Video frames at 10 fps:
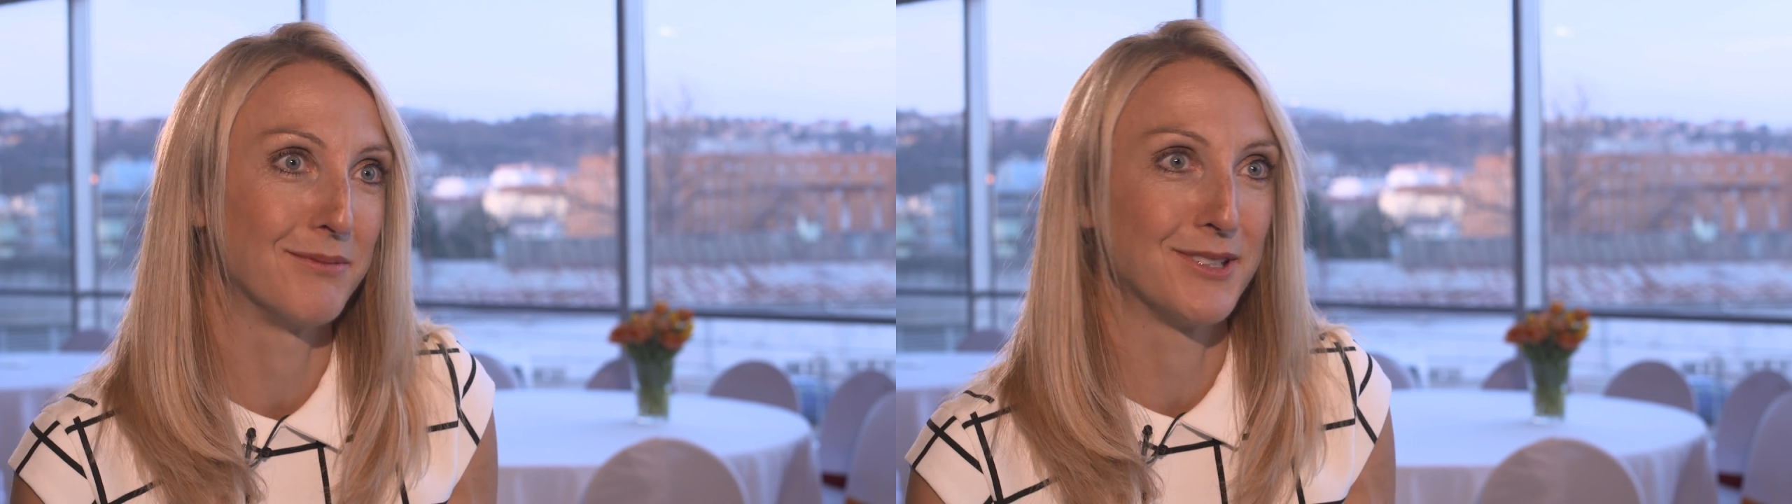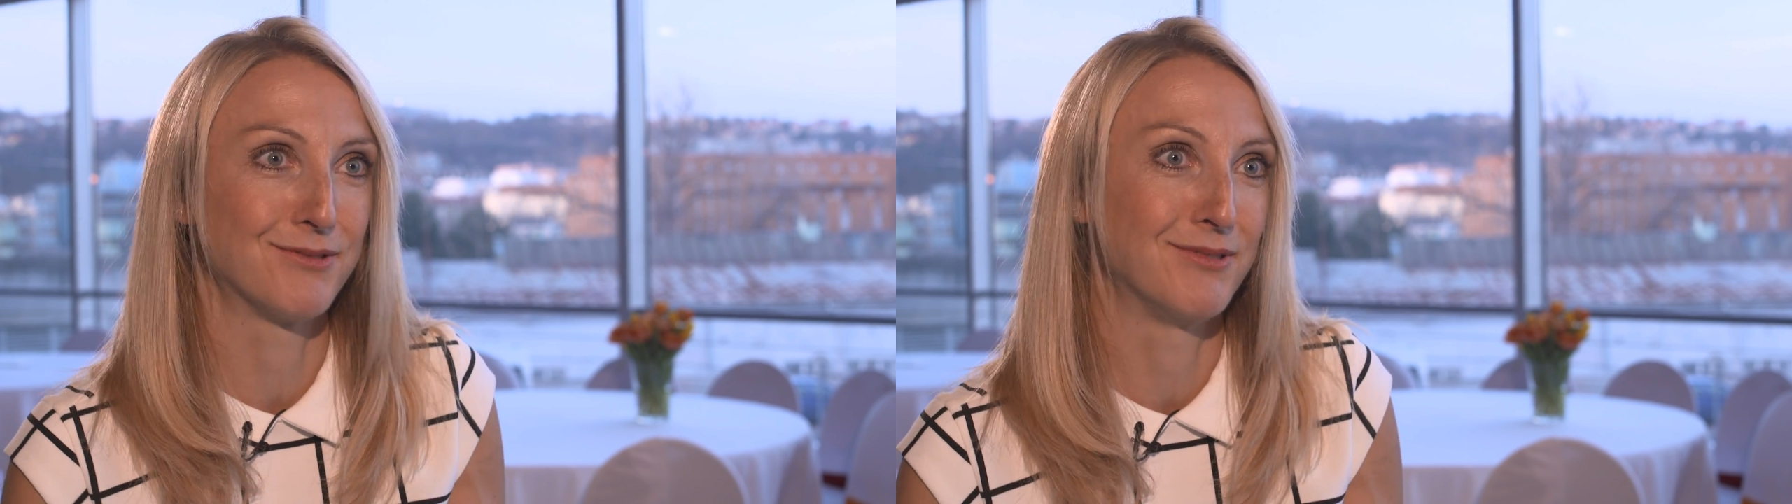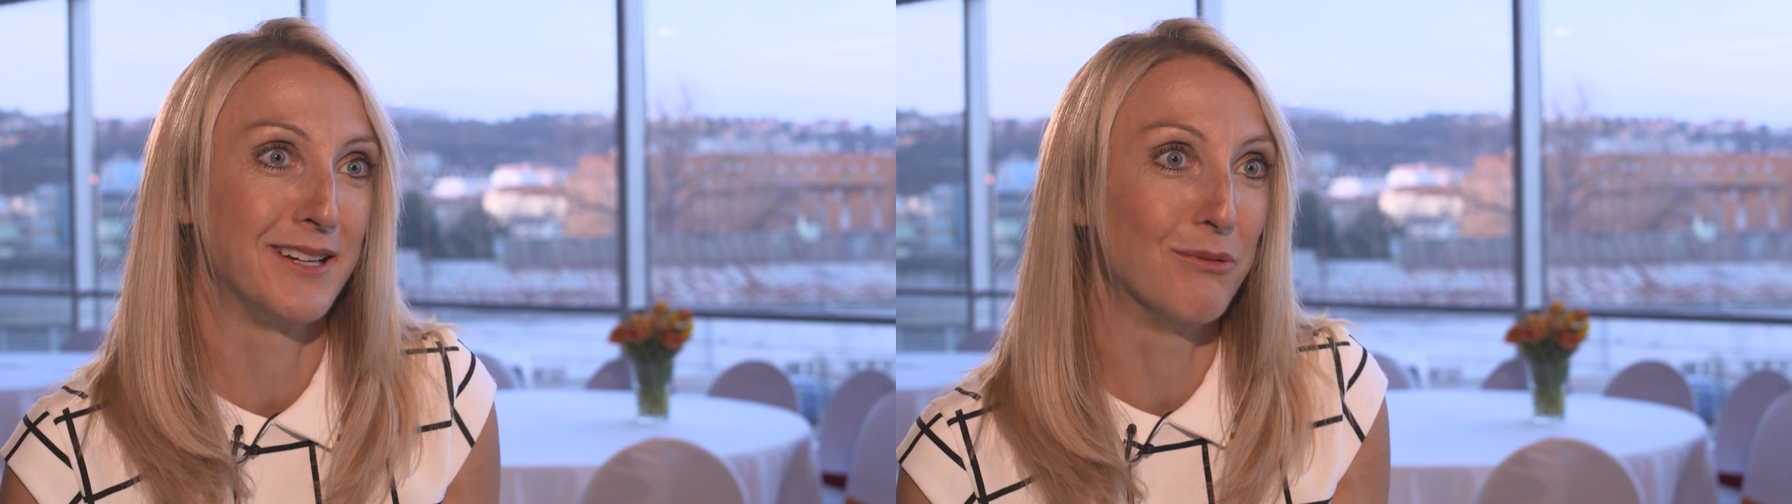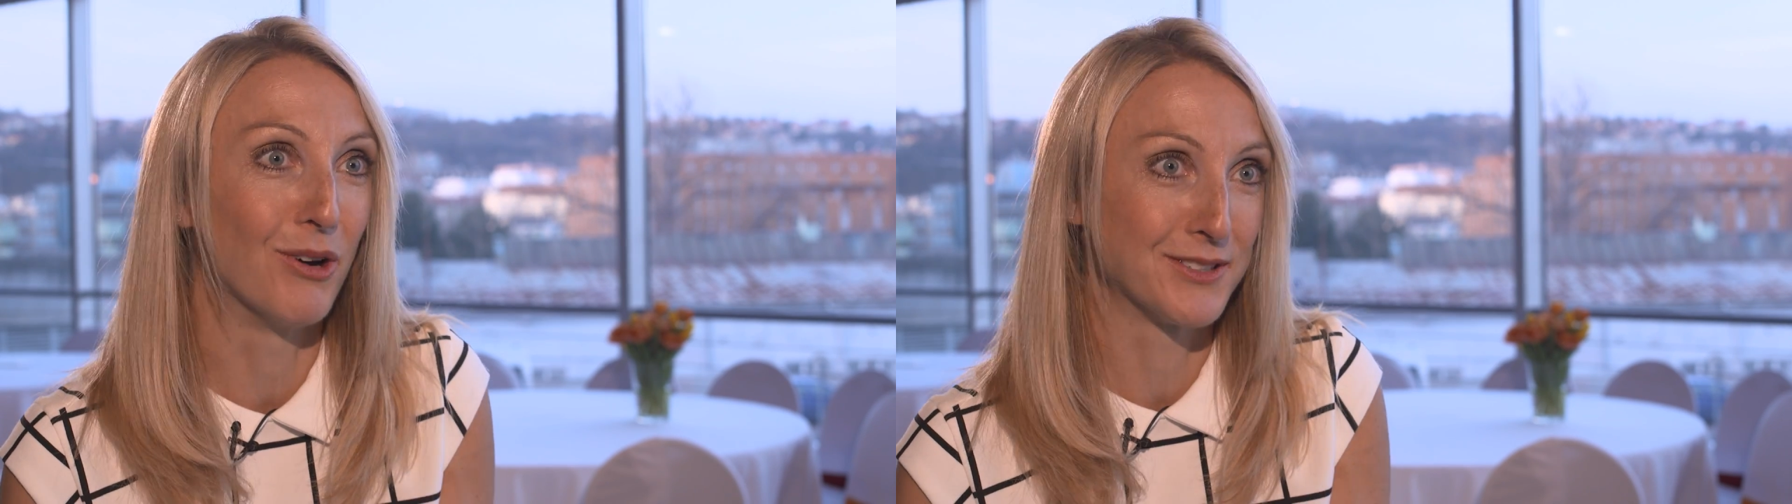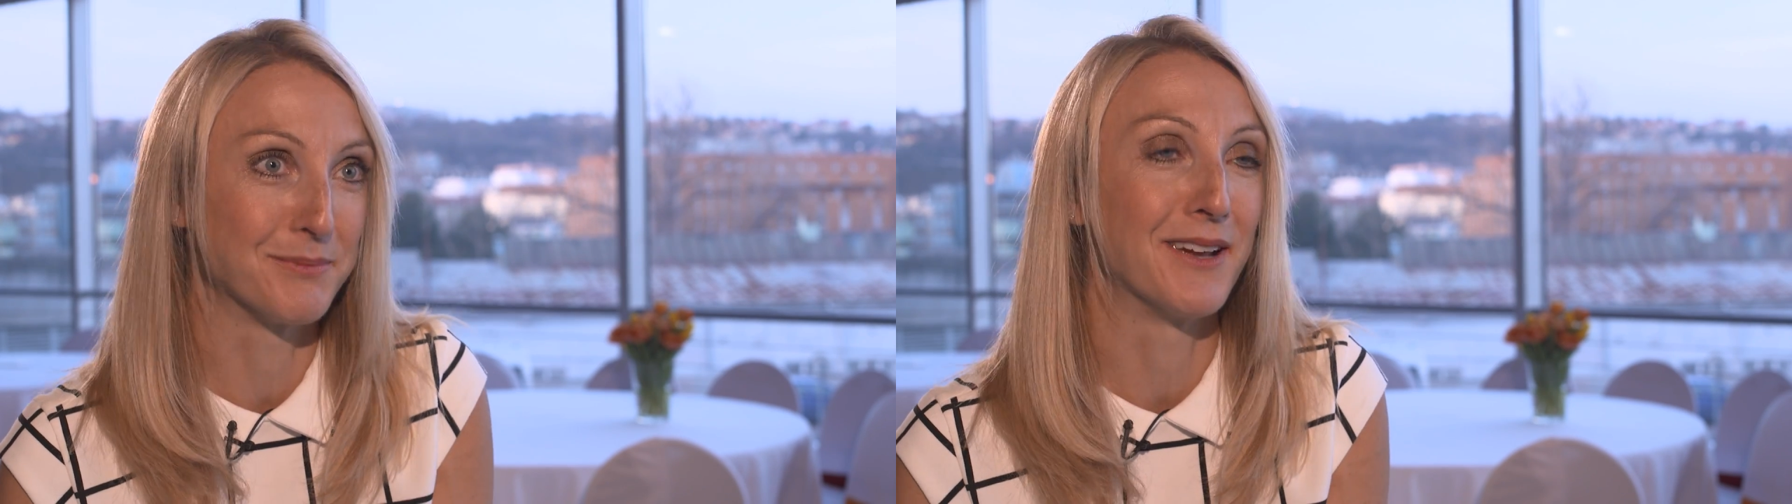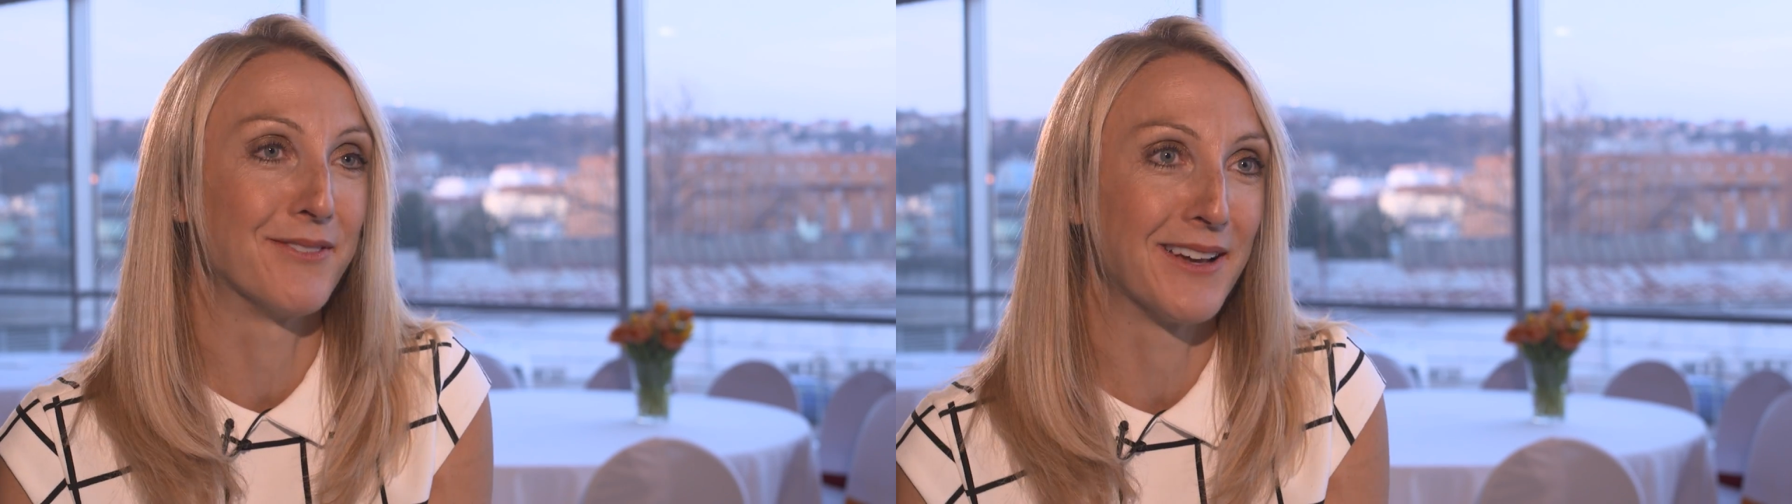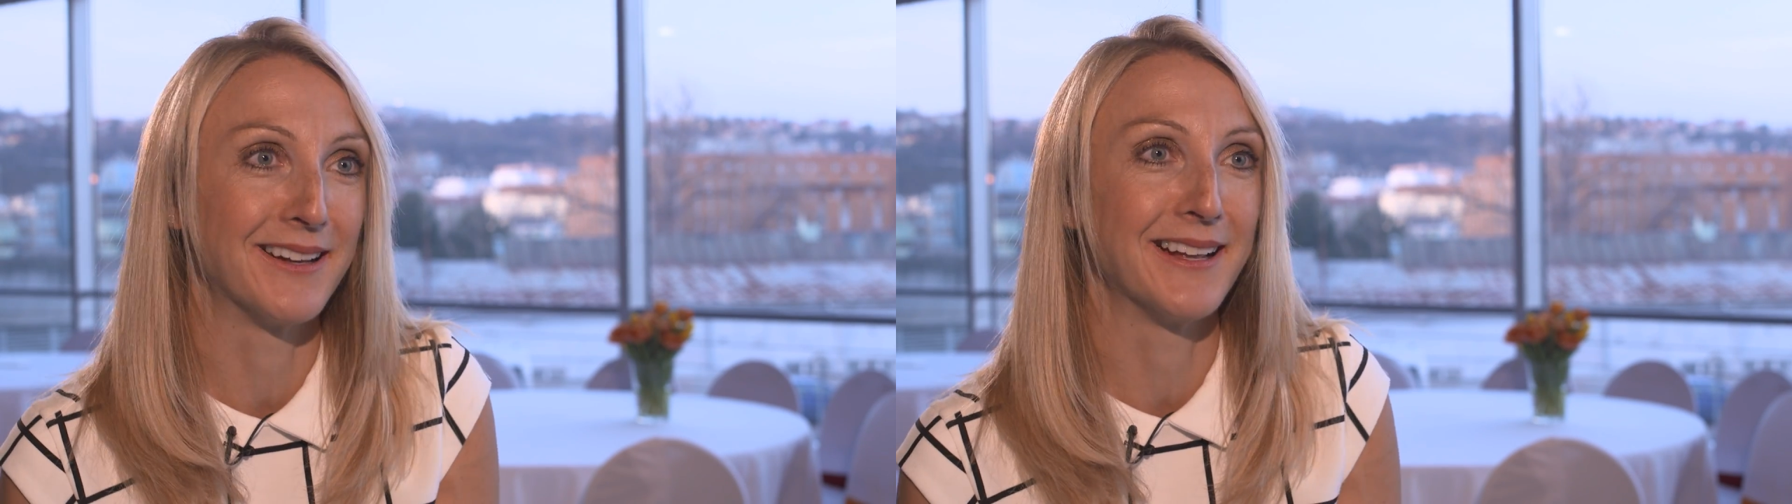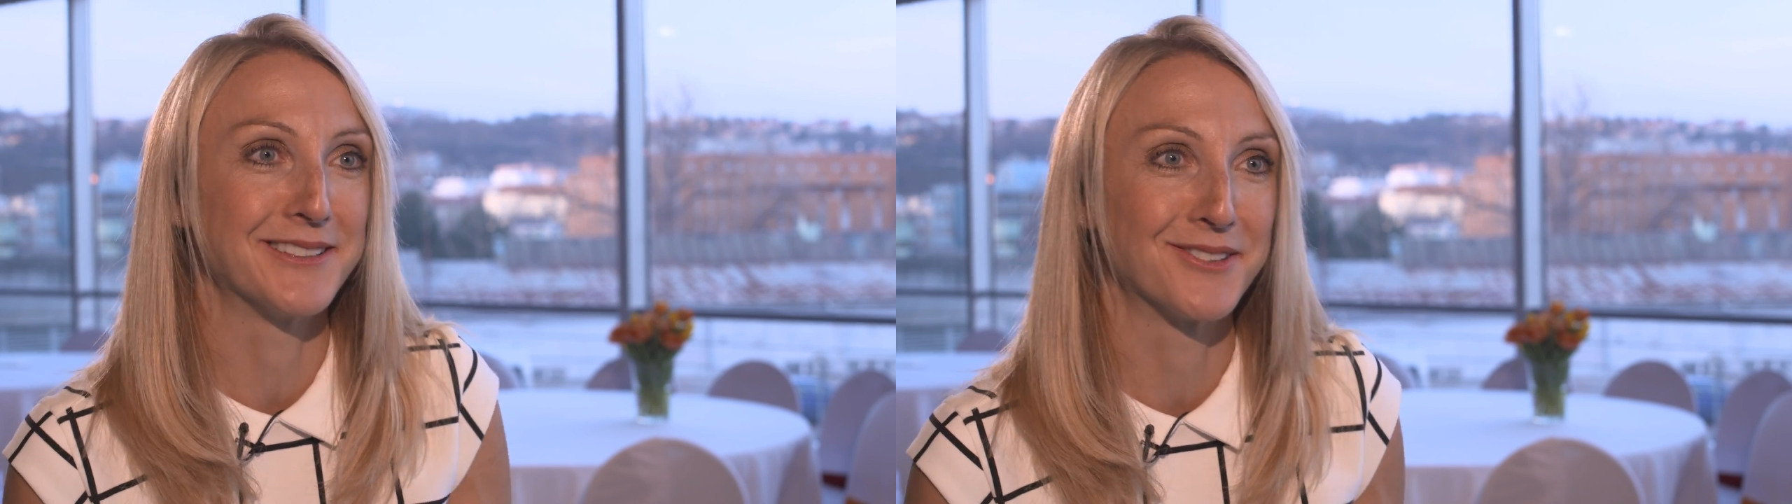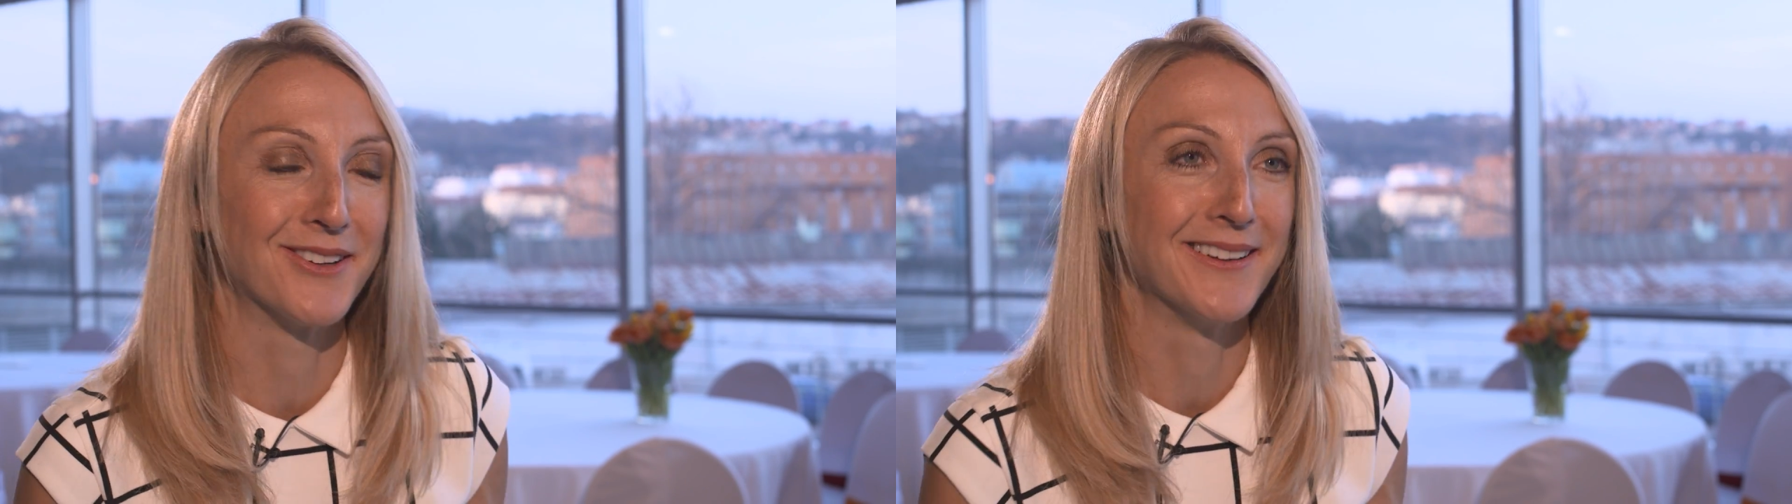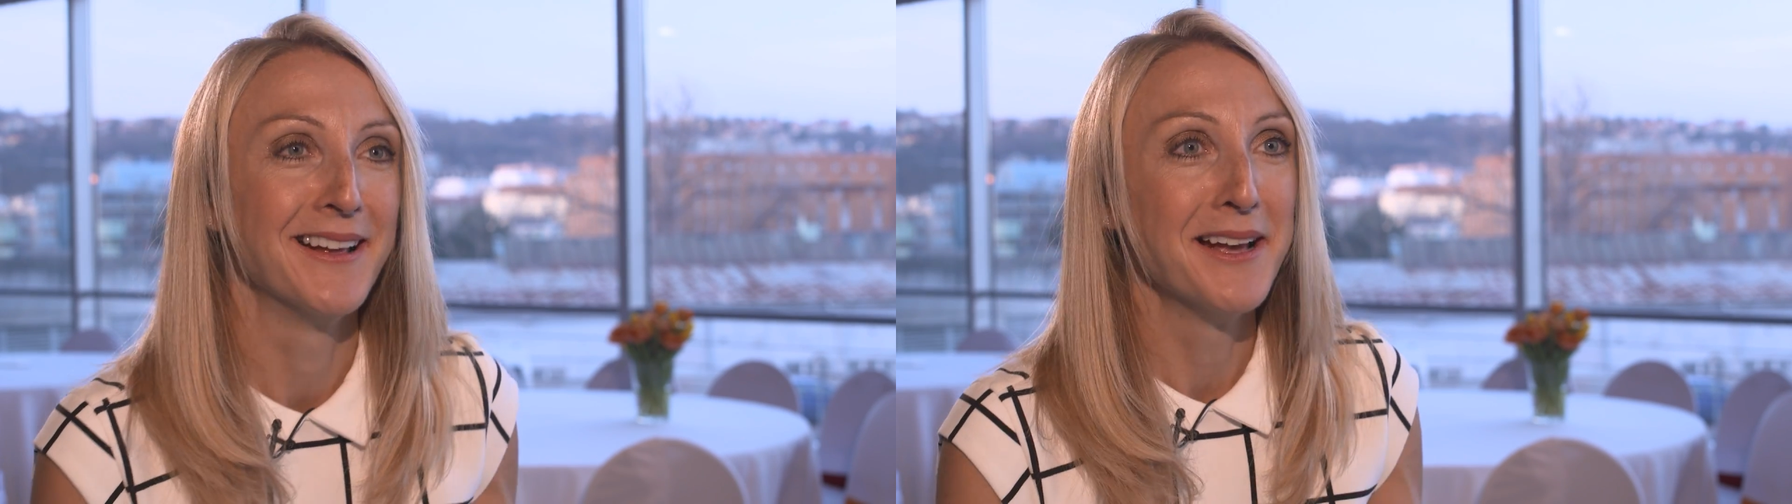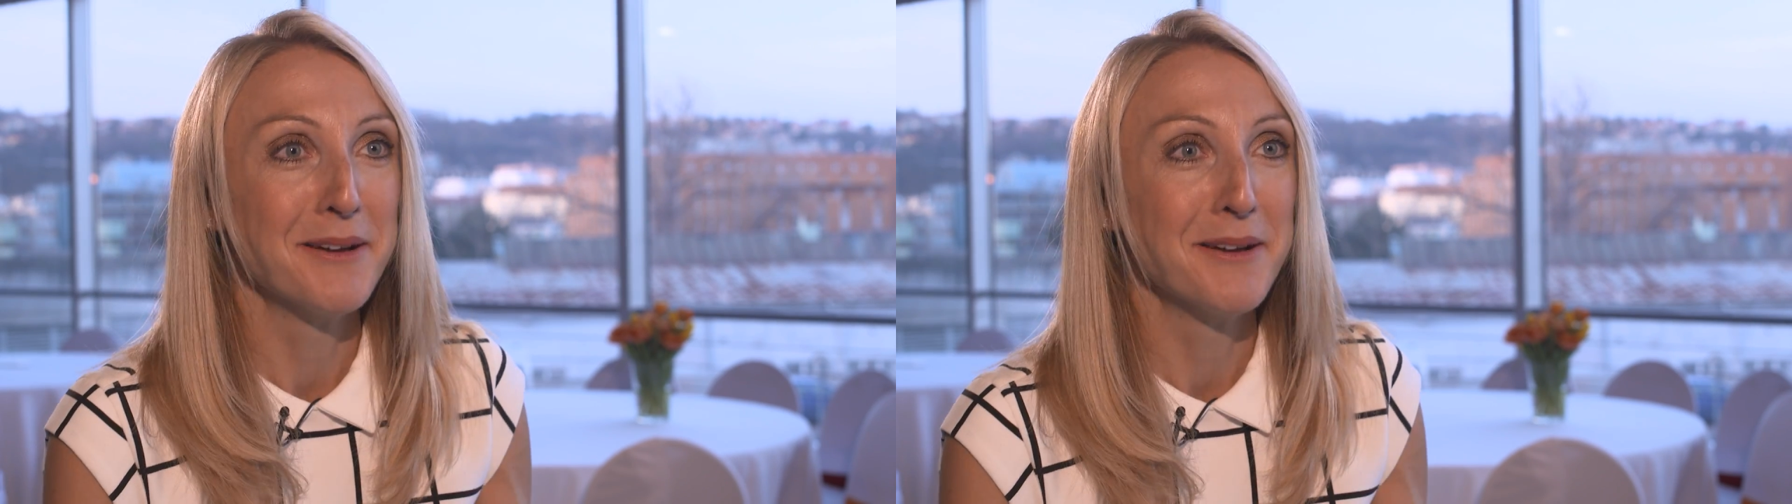which really was my event later on.